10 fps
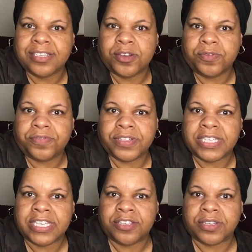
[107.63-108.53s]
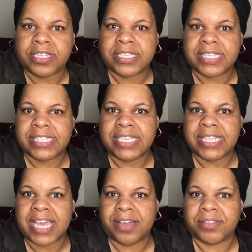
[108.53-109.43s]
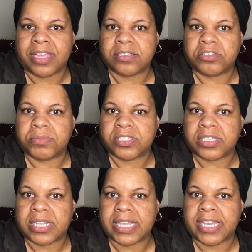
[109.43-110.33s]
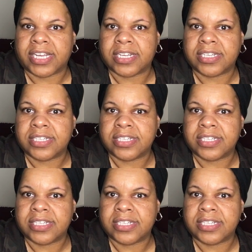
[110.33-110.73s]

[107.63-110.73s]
Hopefully you can see that without too much glare.